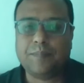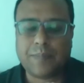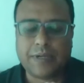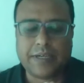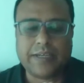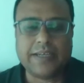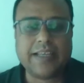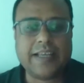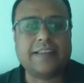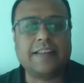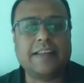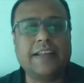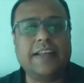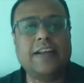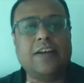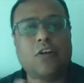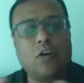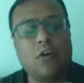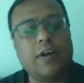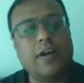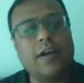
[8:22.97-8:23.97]
But yes, in a
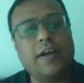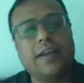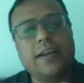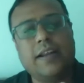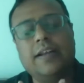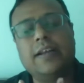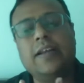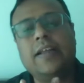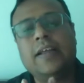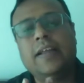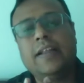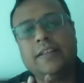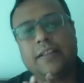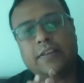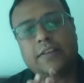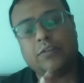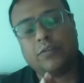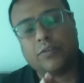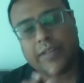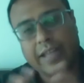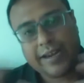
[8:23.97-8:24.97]
longer run,
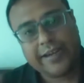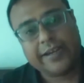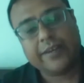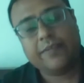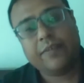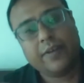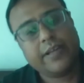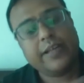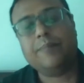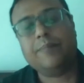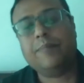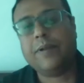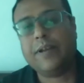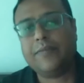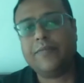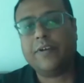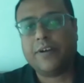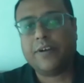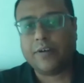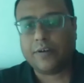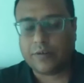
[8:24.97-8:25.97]
the society will get
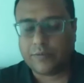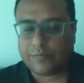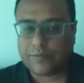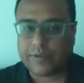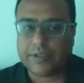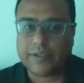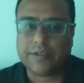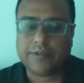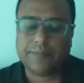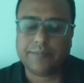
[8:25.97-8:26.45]
benefit out of it.